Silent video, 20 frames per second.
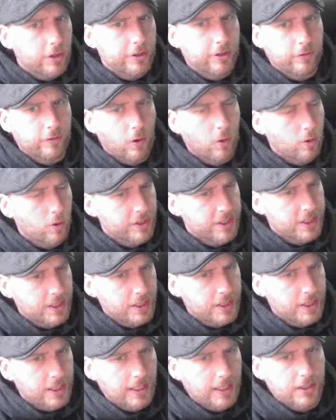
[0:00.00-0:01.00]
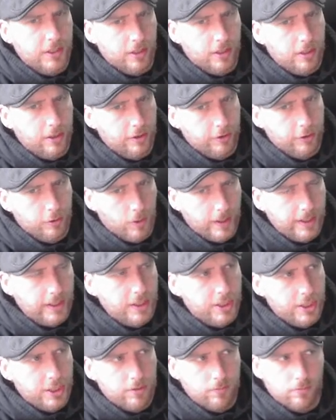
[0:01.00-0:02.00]
of horses and
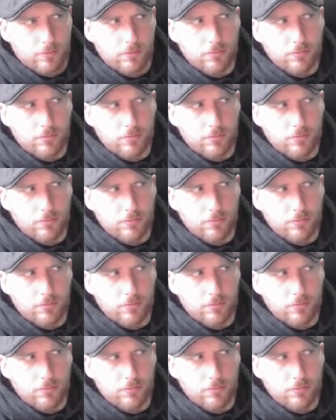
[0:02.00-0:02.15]
earthquakes.